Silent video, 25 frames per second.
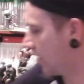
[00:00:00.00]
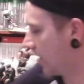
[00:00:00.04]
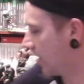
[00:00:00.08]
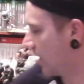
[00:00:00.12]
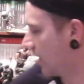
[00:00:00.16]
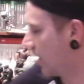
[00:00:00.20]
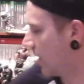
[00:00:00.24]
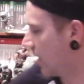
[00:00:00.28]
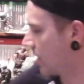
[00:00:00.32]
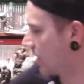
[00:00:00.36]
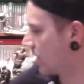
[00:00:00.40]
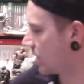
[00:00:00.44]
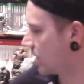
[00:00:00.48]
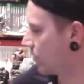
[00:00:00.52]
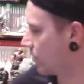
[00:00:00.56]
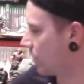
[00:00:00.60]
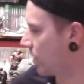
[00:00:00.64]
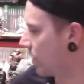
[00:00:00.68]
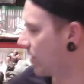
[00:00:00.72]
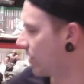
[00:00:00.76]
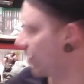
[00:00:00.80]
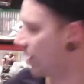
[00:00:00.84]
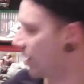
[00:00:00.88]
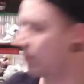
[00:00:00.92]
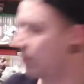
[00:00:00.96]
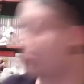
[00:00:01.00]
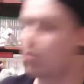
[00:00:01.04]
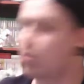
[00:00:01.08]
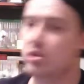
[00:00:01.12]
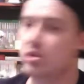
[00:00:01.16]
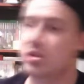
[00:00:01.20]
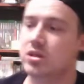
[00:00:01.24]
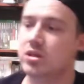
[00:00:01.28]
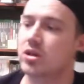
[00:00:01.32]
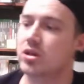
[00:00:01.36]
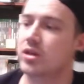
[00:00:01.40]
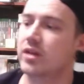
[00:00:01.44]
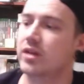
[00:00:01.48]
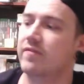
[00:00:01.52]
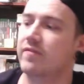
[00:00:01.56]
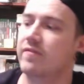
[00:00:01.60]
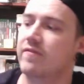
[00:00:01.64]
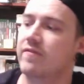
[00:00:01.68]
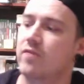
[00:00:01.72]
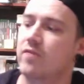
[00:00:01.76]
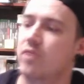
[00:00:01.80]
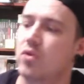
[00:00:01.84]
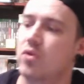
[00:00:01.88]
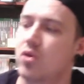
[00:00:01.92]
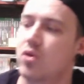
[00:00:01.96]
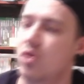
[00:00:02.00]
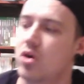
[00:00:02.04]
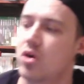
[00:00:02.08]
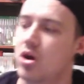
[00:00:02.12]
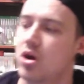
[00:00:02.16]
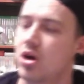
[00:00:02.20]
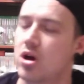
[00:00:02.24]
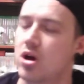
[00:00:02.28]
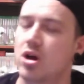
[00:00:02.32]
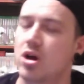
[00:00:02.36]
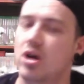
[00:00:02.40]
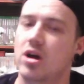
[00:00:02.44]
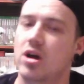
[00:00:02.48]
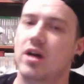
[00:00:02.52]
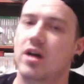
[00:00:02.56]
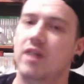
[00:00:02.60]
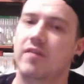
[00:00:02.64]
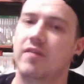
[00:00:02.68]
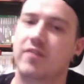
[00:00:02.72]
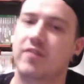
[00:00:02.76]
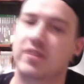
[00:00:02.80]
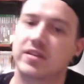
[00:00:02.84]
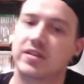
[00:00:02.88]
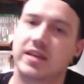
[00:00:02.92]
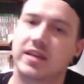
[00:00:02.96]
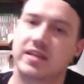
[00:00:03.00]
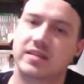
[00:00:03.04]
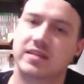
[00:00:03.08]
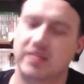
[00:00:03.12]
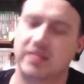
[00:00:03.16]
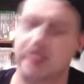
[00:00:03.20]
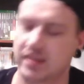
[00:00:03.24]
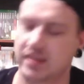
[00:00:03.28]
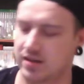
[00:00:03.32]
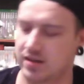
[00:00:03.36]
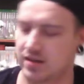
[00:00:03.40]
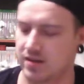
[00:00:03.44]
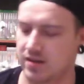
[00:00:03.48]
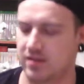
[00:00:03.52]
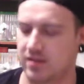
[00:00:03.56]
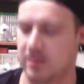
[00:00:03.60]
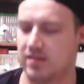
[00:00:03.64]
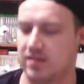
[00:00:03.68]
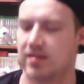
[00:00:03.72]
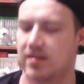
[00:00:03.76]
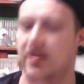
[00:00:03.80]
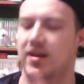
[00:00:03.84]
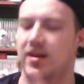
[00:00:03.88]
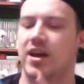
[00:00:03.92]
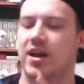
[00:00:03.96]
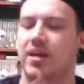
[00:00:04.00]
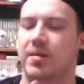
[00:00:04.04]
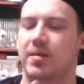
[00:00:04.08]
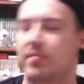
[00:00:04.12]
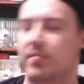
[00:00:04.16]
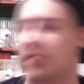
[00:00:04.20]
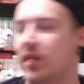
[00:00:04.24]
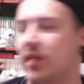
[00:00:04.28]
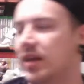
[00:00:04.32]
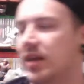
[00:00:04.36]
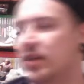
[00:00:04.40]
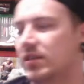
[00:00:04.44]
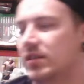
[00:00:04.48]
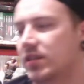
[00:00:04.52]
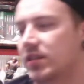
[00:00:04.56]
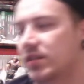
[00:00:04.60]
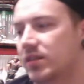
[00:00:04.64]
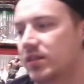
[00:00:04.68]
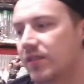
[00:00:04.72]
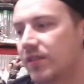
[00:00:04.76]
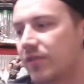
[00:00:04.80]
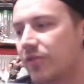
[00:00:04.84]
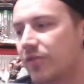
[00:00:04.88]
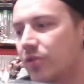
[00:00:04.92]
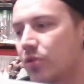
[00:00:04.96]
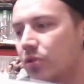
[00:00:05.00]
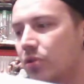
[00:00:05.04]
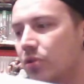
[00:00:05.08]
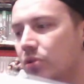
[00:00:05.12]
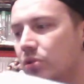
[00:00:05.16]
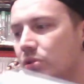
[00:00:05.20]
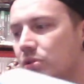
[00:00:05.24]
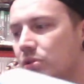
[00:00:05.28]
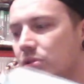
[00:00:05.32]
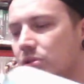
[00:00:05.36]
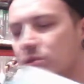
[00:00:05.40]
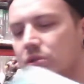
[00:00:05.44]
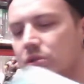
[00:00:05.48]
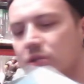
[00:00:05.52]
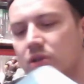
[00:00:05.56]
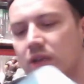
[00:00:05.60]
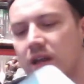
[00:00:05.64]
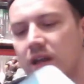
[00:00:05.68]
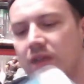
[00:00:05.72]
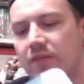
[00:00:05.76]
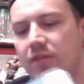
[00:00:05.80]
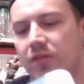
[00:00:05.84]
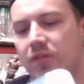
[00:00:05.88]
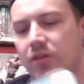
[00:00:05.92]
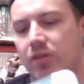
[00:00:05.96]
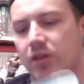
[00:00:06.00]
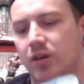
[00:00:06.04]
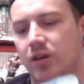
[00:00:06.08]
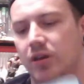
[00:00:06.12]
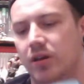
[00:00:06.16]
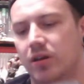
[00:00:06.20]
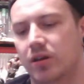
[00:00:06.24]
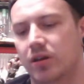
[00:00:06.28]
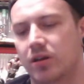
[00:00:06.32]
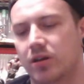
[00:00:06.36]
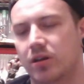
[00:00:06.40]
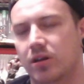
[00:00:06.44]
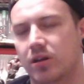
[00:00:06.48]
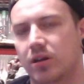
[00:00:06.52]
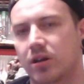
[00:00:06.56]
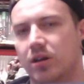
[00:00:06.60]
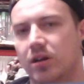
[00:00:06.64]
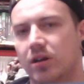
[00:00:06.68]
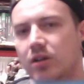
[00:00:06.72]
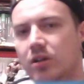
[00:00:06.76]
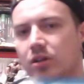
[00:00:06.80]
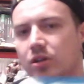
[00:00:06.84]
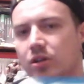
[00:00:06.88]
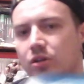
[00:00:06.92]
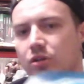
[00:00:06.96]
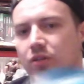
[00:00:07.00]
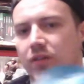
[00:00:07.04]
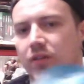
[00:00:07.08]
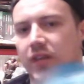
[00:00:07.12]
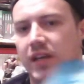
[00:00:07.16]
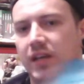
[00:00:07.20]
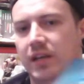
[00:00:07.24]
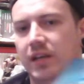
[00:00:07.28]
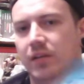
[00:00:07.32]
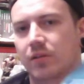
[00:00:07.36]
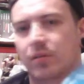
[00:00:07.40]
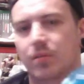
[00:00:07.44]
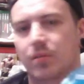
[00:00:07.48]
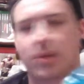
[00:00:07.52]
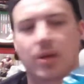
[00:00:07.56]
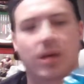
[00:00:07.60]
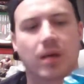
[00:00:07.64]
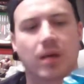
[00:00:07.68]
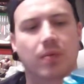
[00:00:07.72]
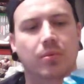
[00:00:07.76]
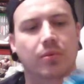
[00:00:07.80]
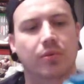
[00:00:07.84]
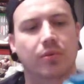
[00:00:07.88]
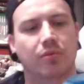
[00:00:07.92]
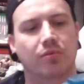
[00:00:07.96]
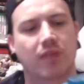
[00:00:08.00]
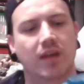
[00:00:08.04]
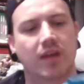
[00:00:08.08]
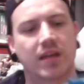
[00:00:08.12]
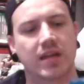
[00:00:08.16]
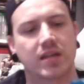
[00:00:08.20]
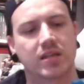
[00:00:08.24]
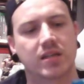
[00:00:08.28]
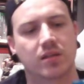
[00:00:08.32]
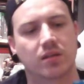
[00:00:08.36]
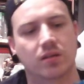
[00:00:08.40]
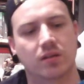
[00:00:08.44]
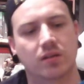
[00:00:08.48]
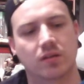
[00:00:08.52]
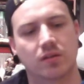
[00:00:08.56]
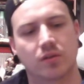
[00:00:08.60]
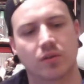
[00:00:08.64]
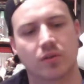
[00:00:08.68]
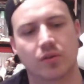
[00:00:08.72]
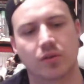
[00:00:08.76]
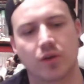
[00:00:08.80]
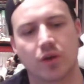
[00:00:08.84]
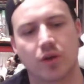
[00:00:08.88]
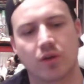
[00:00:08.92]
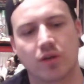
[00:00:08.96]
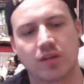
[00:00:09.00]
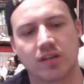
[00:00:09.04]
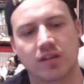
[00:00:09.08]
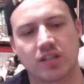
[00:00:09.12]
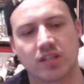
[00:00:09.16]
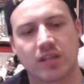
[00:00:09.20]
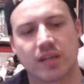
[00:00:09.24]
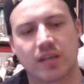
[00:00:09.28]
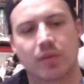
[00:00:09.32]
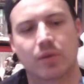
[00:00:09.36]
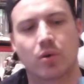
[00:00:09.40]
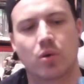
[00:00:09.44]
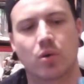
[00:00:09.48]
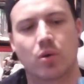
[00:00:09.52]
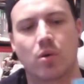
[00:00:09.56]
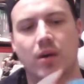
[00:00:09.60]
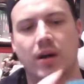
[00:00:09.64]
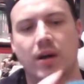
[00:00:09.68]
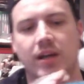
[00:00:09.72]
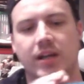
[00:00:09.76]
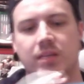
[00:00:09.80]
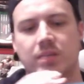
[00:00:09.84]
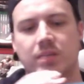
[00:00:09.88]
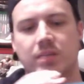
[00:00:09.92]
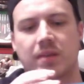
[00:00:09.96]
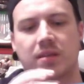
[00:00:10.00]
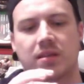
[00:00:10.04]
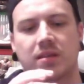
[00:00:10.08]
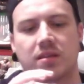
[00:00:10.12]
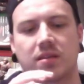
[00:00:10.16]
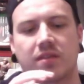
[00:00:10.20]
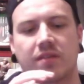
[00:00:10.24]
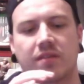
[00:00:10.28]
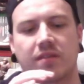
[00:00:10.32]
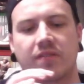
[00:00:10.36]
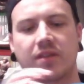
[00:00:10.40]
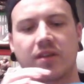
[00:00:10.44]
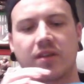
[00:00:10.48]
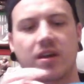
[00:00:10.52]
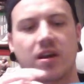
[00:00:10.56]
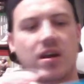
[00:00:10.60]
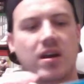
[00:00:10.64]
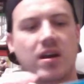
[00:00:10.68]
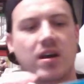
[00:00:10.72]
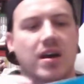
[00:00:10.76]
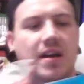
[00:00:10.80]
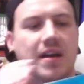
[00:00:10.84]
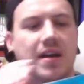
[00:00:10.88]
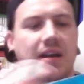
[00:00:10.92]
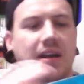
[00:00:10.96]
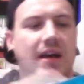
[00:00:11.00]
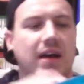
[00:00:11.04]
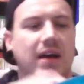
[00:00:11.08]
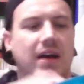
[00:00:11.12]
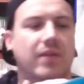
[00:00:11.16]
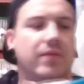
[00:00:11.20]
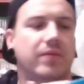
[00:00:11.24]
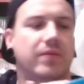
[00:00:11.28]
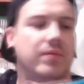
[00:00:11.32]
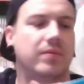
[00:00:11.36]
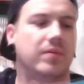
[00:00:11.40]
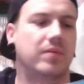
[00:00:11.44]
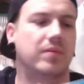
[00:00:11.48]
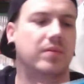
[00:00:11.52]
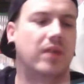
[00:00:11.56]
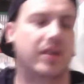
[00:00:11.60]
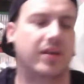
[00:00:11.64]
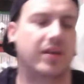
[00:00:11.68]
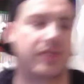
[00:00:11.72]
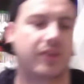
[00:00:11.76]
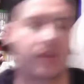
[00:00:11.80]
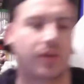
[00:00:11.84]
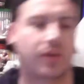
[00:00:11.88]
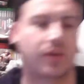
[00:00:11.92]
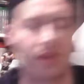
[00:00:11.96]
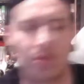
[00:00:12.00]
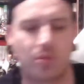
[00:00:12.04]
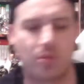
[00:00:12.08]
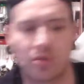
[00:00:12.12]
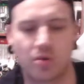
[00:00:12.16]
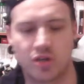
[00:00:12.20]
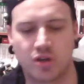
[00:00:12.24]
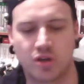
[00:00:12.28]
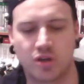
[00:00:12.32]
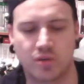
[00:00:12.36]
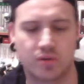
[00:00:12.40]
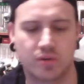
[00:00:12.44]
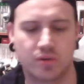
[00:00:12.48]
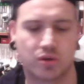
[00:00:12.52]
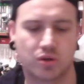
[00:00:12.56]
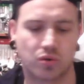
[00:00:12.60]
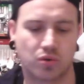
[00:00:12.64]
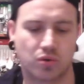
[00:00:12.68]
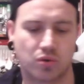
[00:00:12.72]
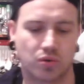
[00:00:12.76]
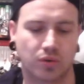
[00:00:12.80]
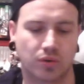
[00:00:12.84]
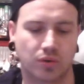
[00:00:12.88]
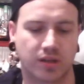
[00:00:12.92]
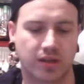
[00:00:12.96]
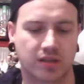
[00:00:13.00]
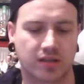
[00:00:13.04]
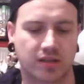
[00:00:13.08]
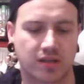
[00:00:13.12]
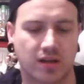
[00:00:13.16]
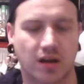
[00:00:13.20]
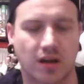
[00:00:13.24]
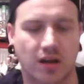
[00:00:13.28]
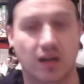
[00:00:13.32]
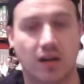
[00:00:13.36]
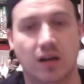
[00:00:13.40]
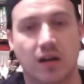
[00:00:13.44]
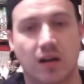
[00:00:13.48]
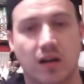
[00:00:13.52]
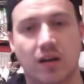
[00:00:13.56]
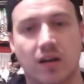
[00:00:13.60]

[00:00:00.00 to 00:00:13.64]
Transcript: last one, I was looking for a fantastic N64s, either the green, the purple, the red, or the orange, and they were quite expensive. Now I don't know what you would call this colour